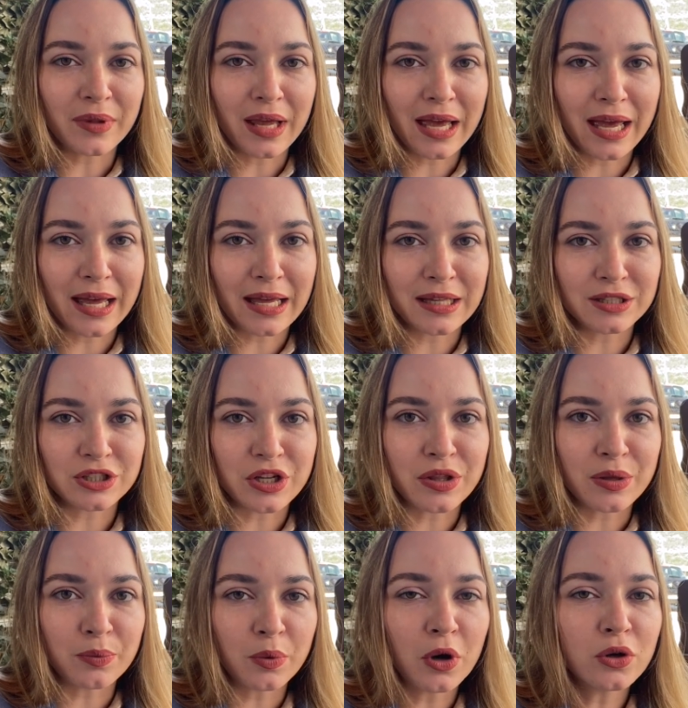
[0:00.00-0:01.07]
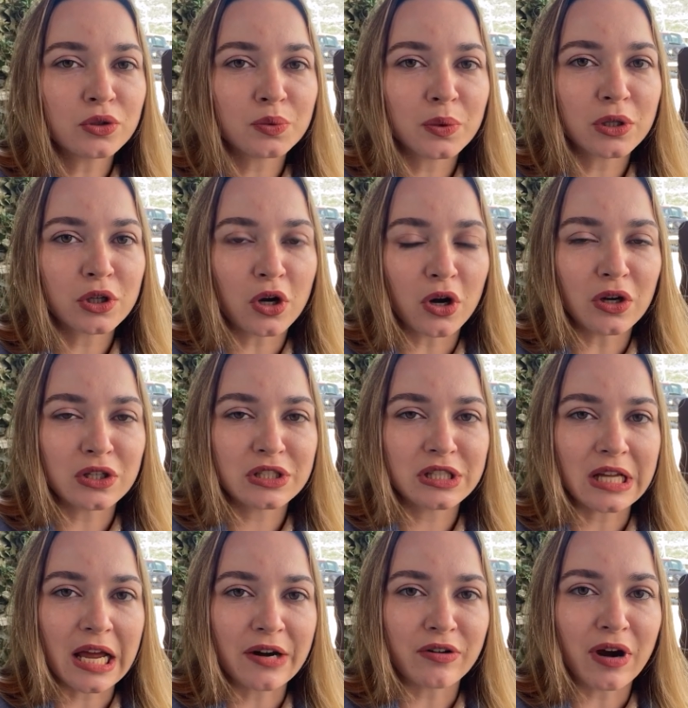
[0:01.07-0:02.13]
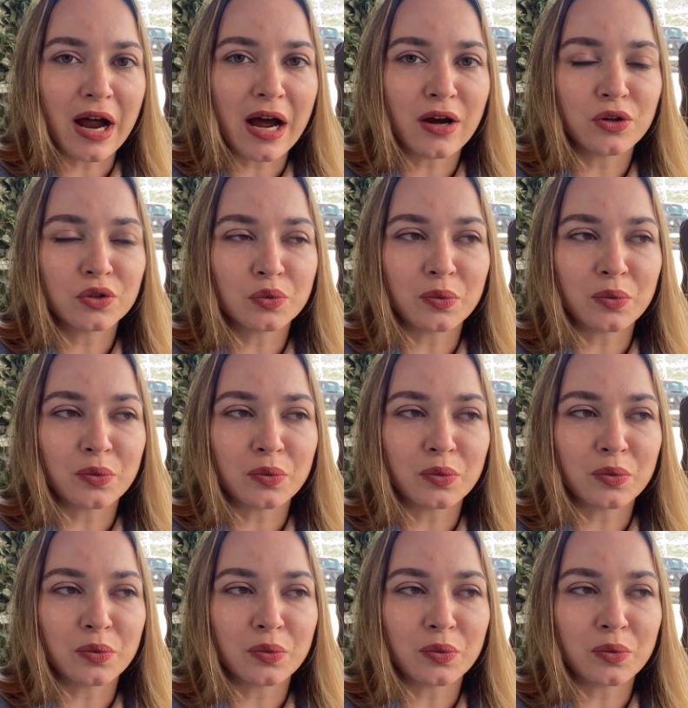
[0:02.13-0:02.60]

and the boat will cost around